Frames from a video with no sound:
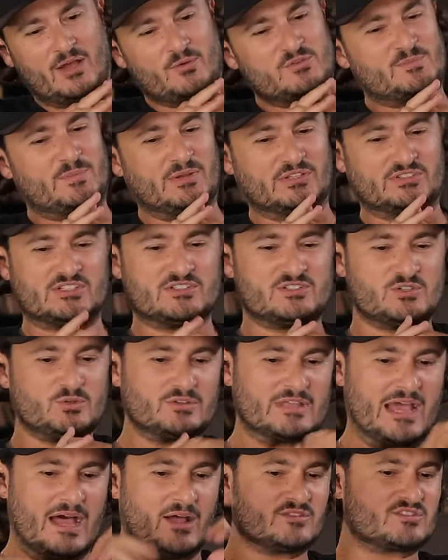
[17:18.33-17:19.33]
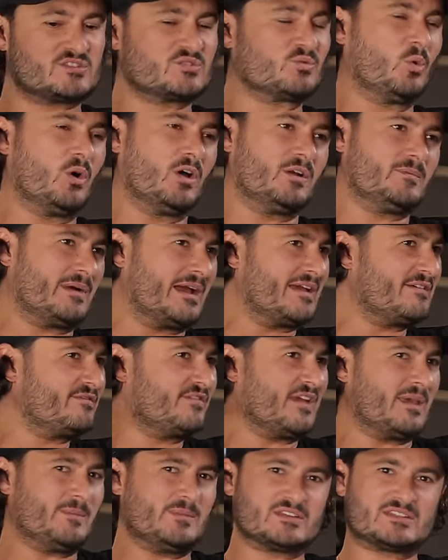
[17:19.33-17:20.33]
It was built in 2001 by a
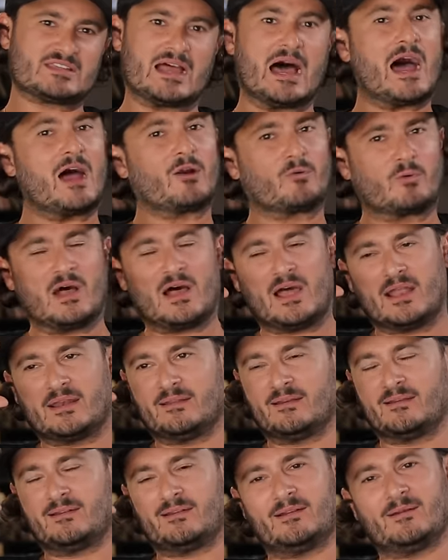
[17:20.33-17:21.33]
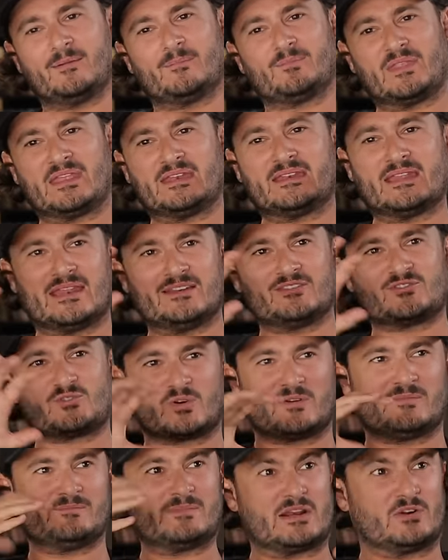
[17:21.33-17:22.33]
famous hot rod and
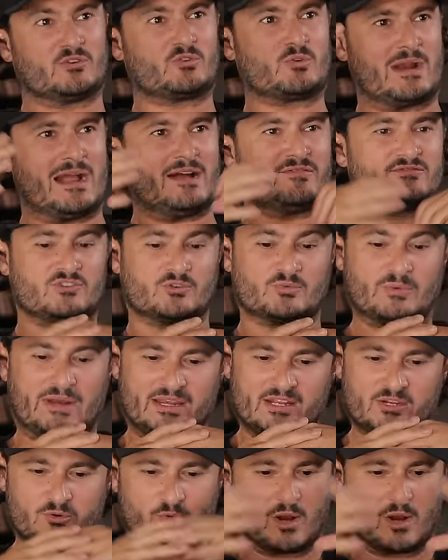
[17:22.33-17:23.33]
sort of metal crafter, Randy